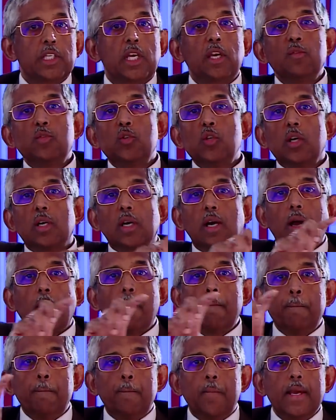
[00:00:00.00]
gives you a
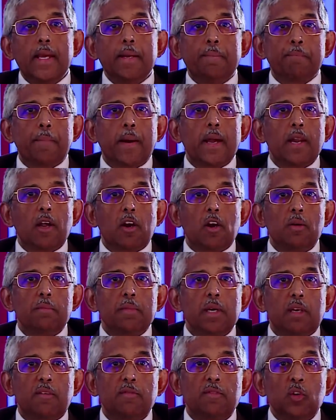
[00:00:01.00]
complete
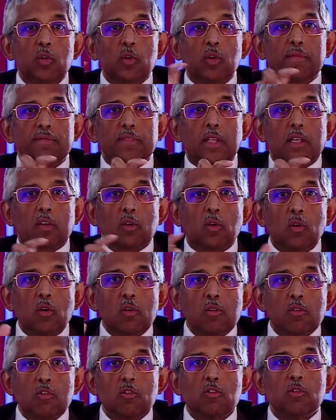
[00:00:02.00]
panoramic view of that whole
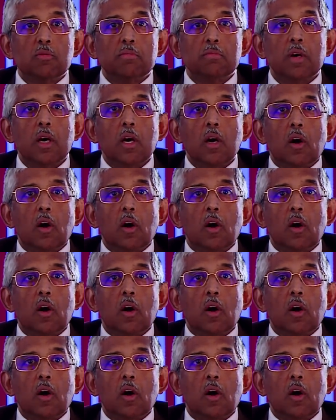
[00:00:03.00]
room